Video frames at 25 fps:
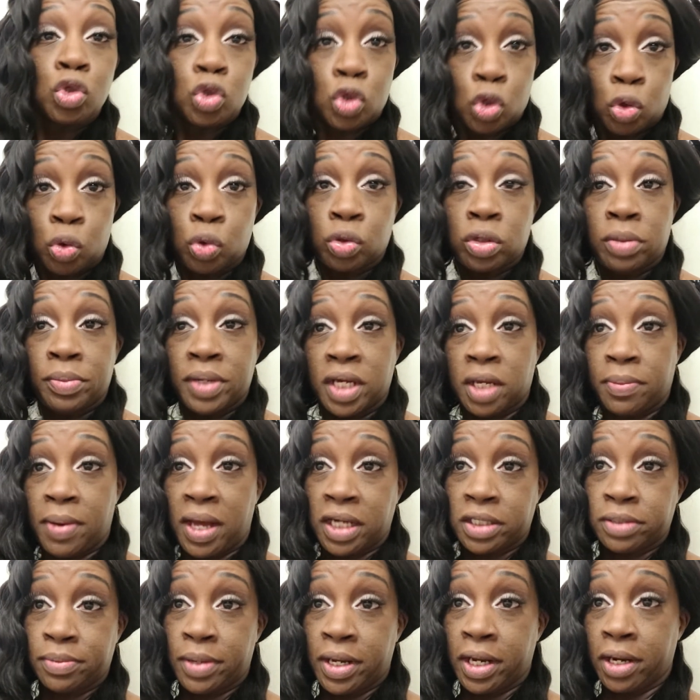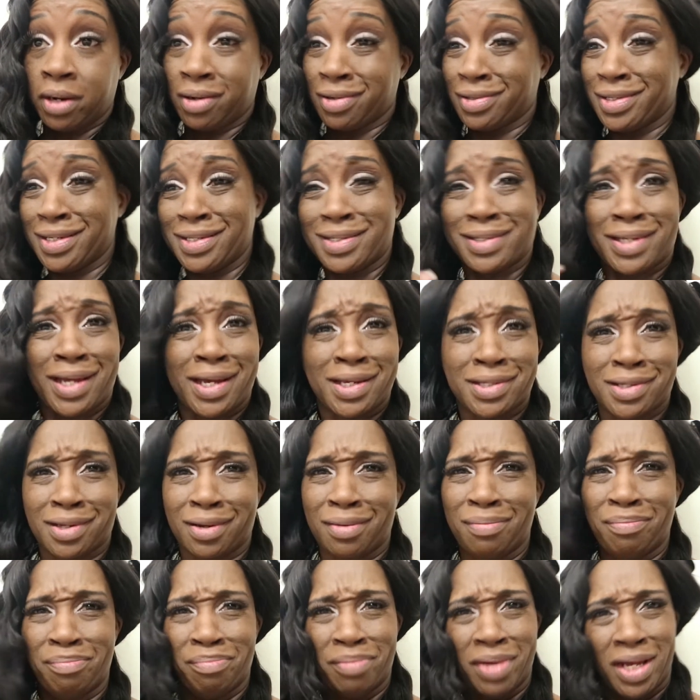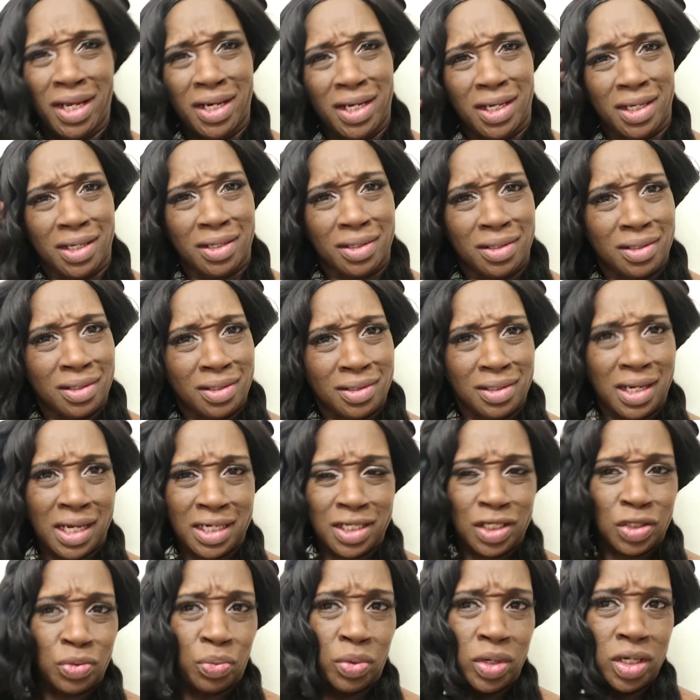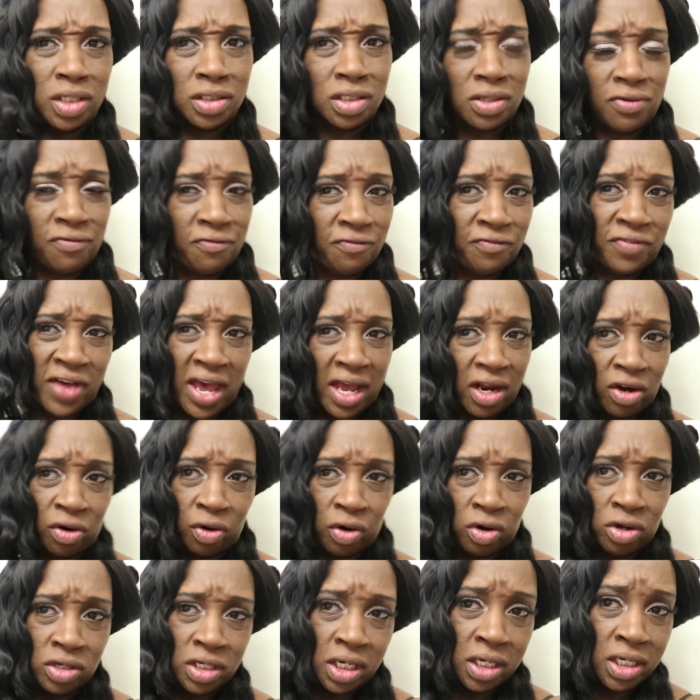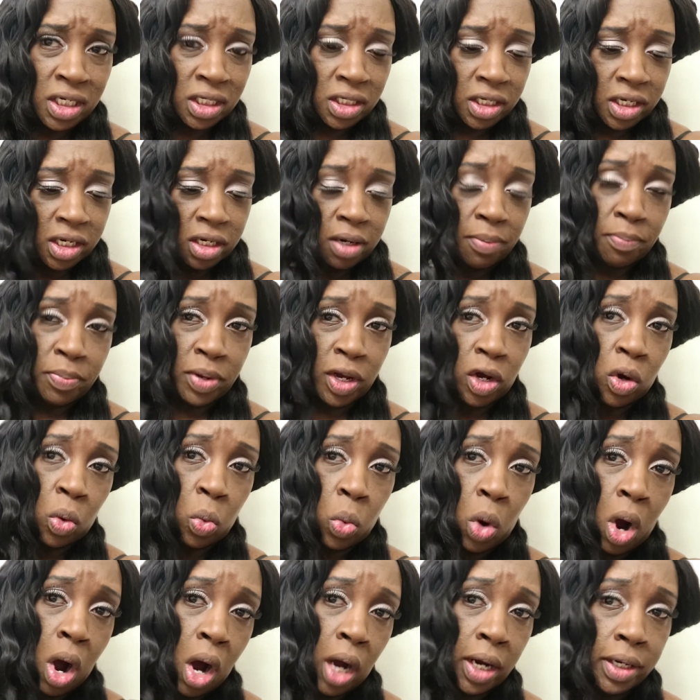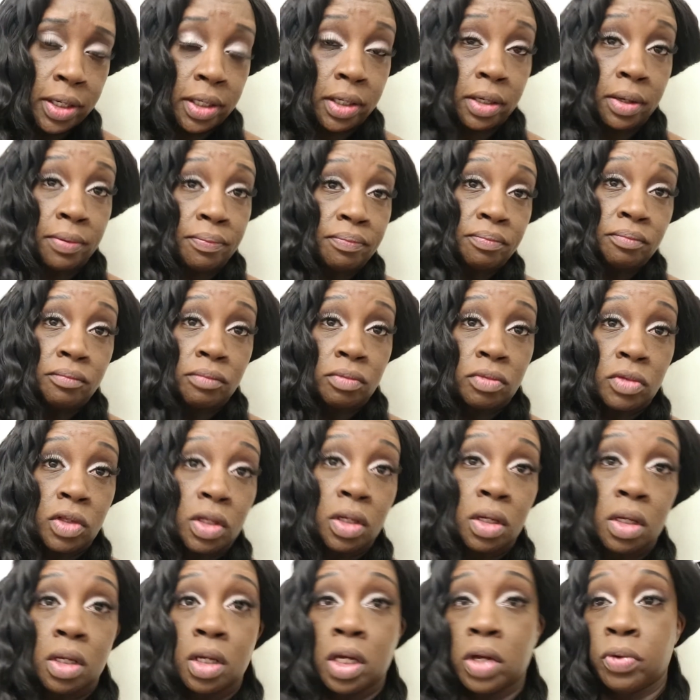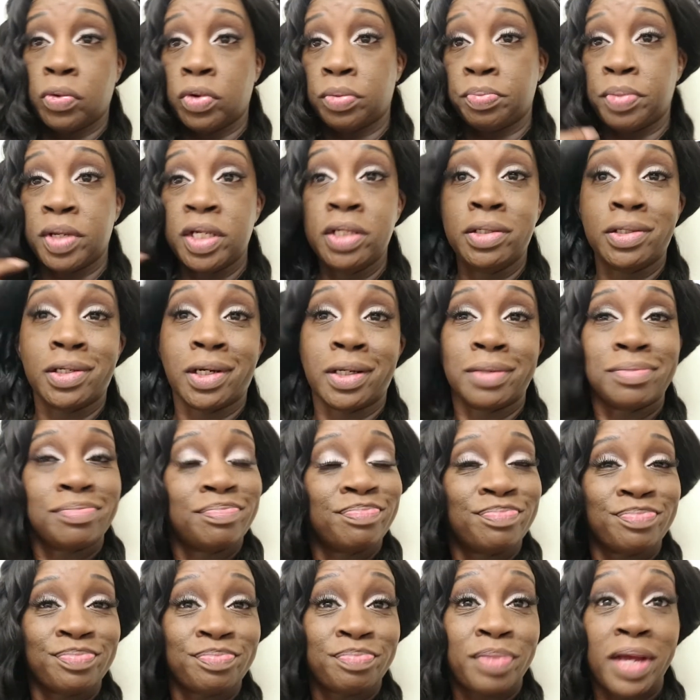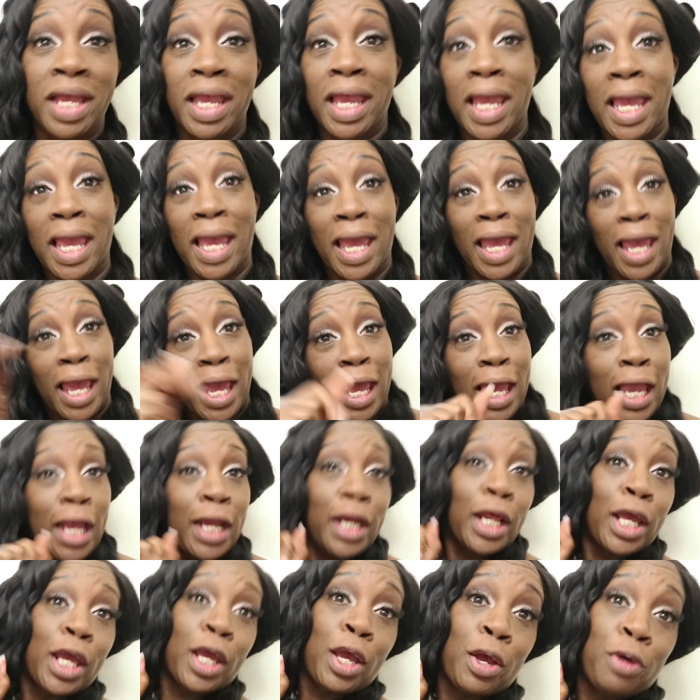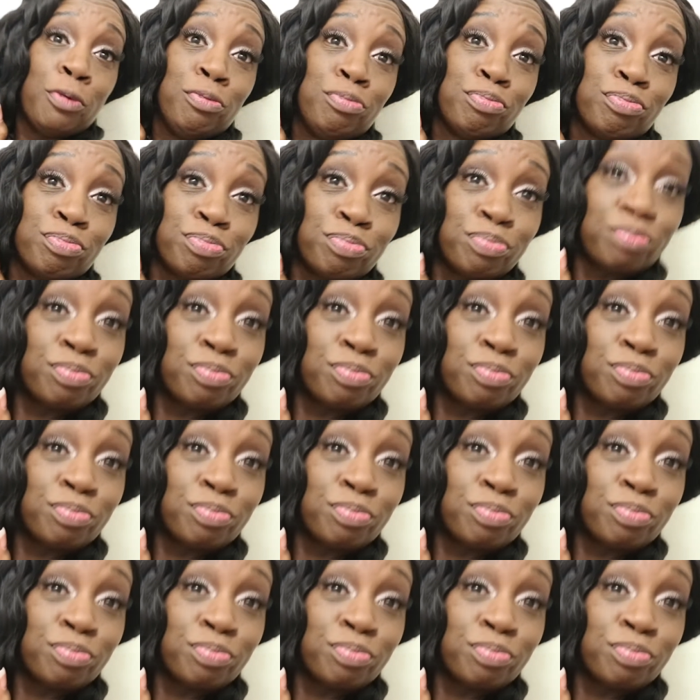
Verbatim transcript: So let me get back to my hair because this takes a minute. I just wanted some fat curls. I need to get a bigger wand. It would have been done. But anywho